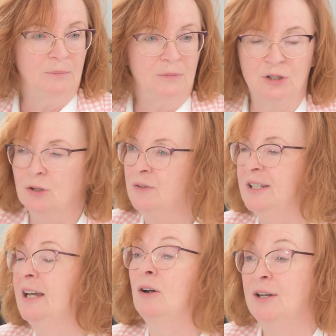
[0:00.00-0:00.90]

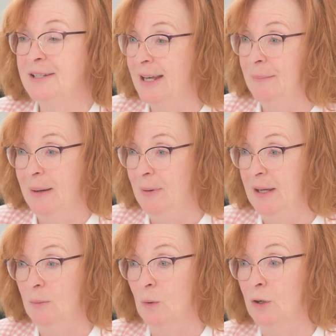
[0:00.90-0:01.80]
servicing areas that
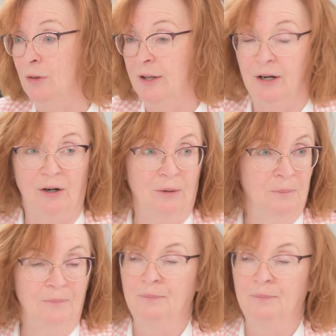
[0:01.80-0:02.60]
maybe weren't their